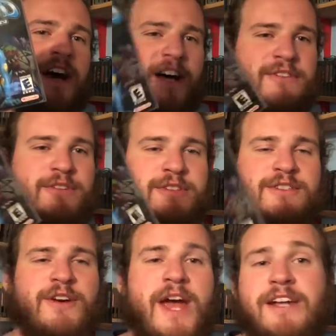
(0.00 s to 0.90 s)
100.
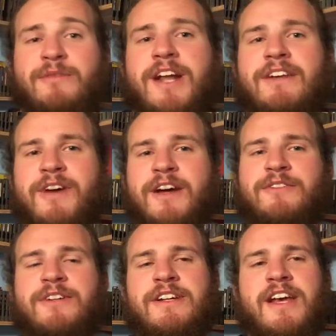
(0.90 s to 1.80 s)
So 81 out of
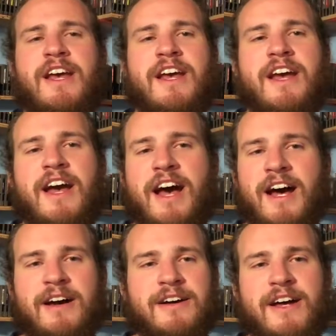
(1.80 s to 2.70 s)
100.
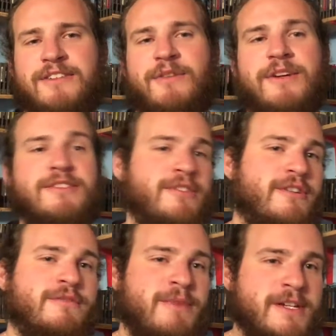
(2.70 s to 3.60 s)
As always,
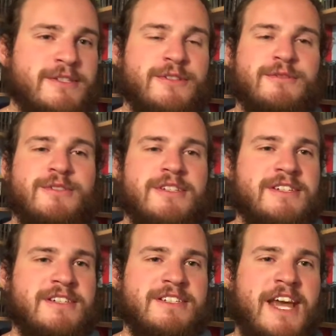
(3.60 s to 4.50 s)
spacesuits,
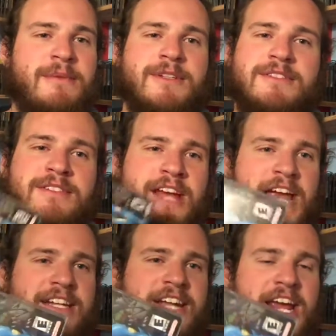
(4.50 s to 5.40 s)
Samus,
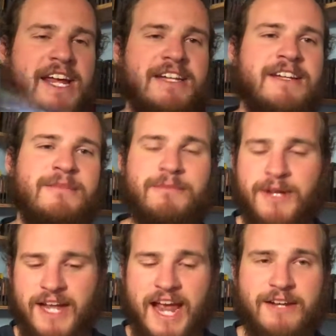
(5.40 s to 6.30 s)
hand in hand.
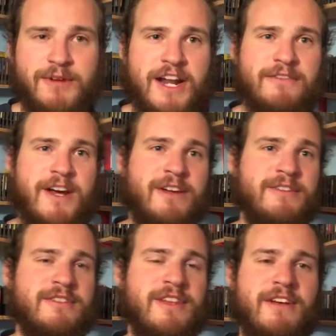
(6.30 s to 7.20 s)
But 81 out of
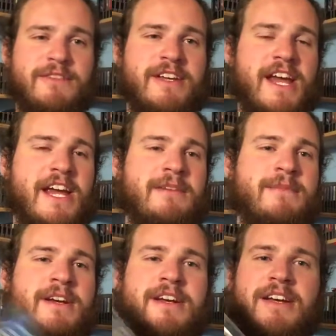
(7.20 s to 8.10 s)
100. Love the game.
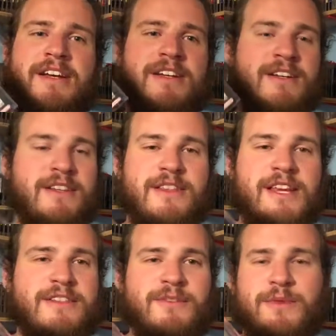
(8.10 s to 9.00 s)

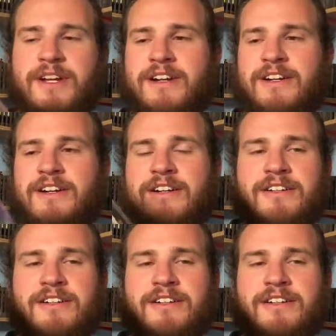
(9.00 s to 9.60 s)
Think it's a winner.